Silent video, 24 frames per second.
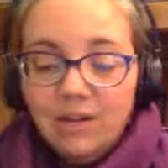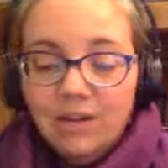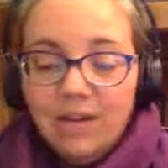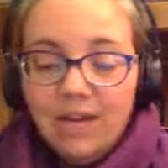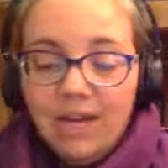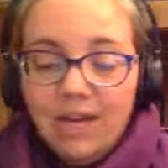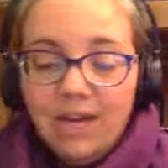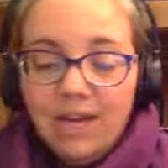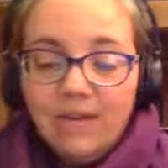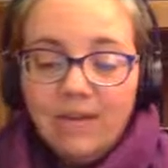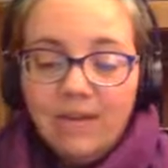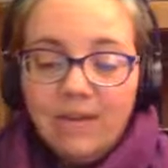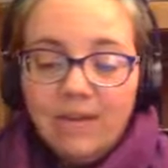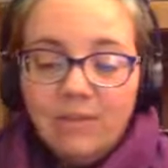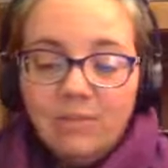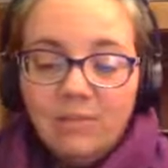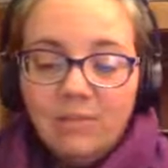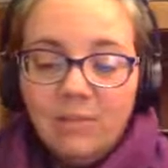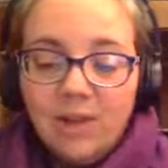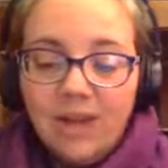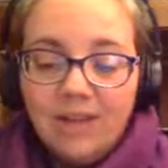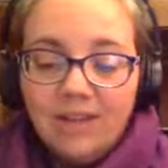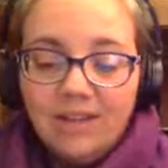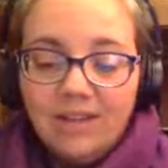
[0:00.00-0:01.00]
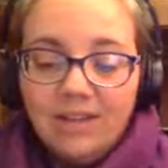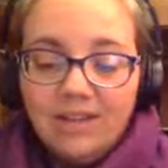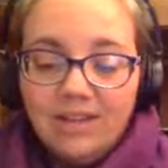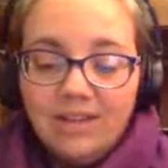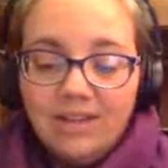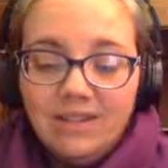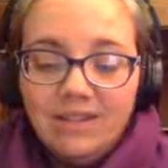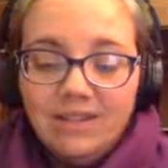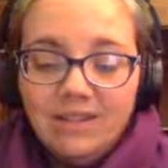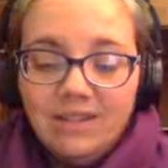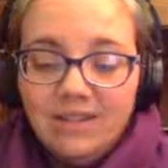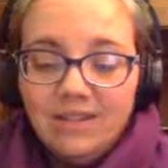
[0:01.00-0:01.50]
ahead and
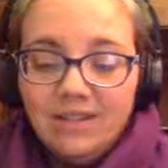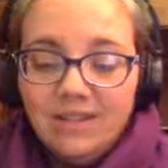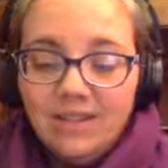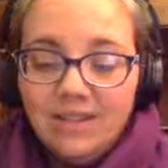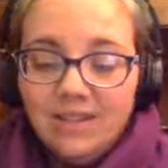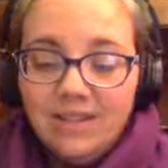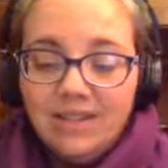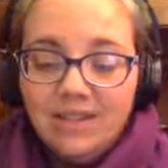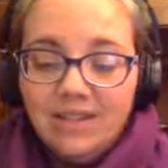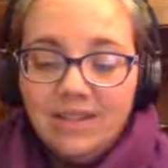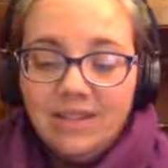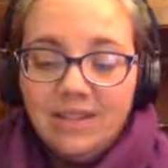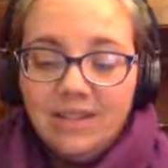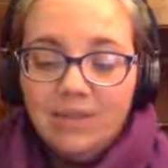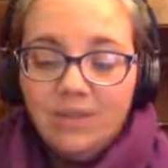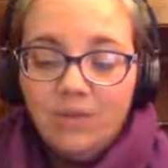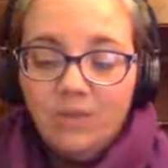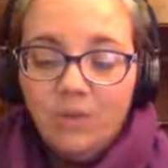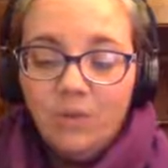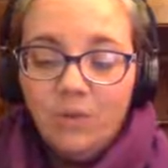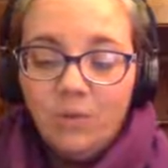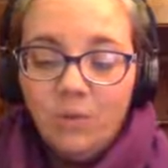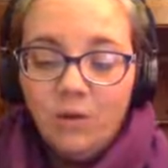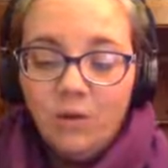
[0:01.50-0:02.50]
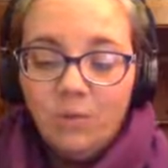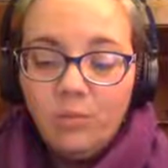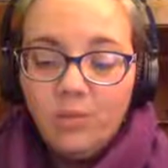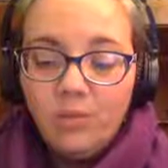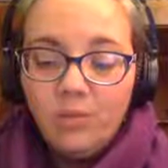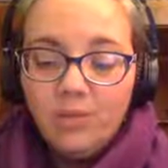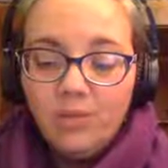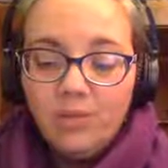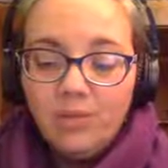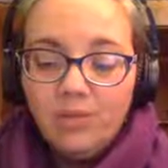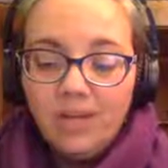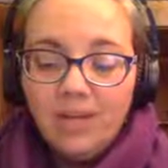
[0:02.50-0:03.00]
practice these 4
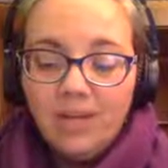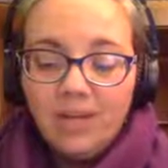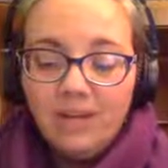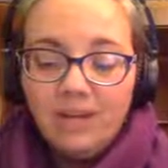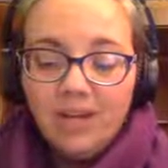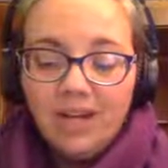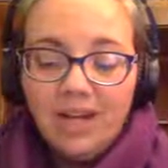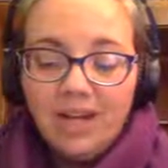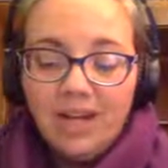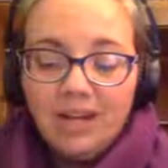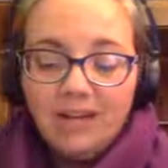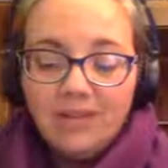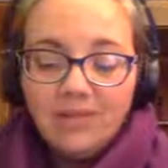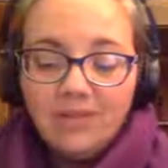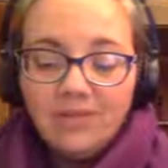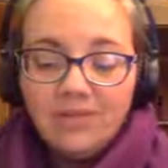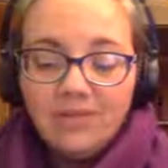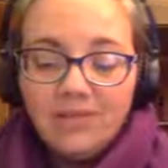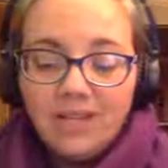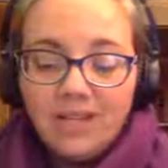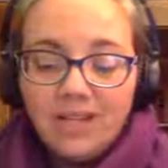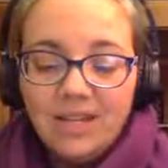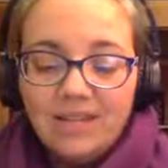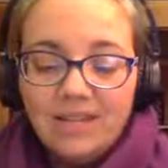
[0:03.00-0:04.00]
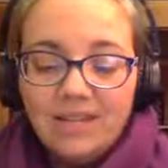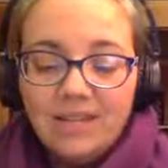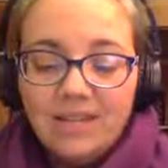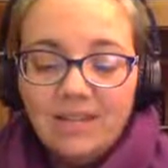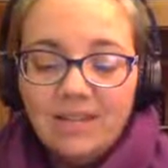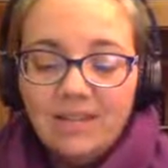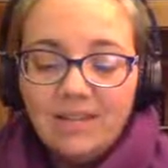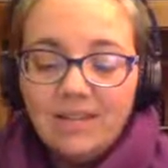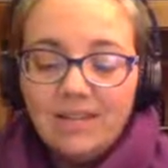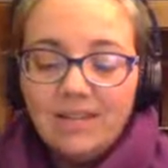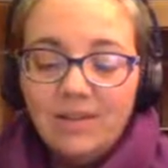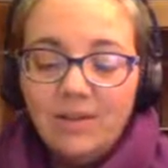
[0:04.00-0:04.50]
preliminary
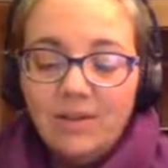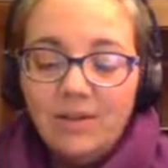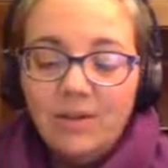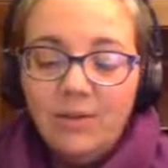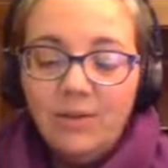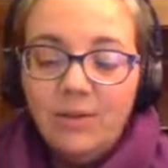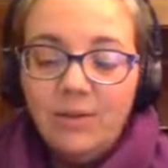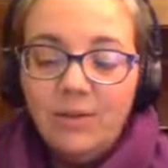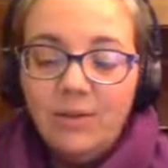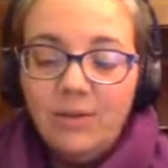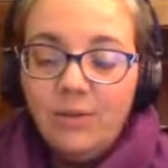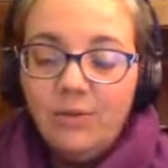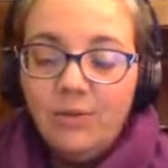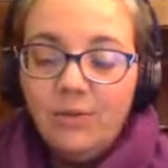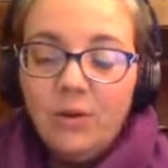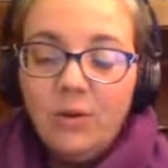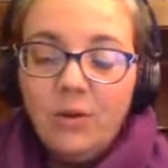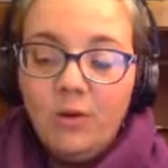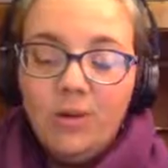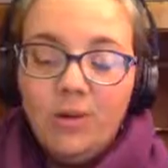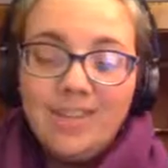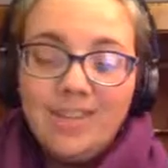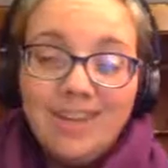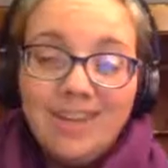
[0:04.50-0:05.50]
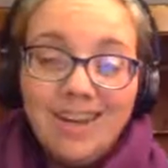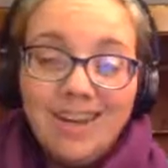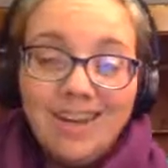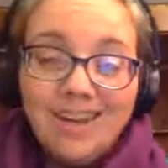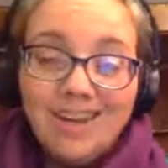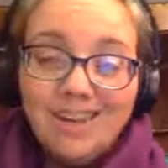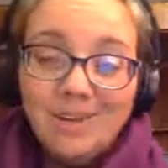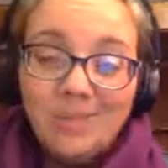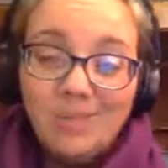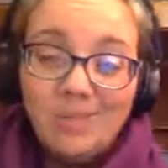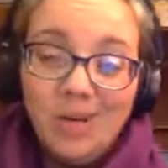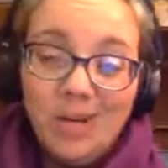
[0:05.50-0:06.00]
exercises, focusing
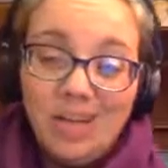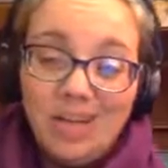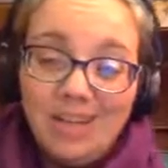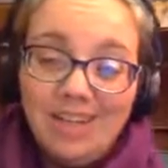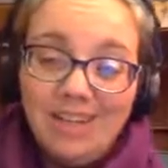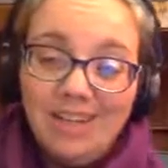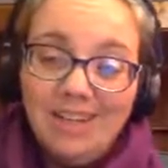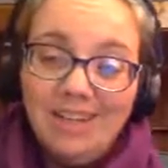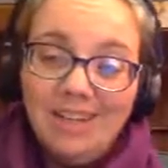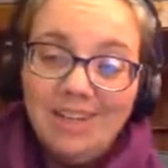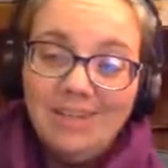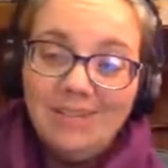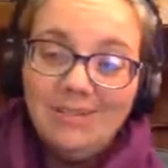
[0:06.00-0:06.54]
on the body.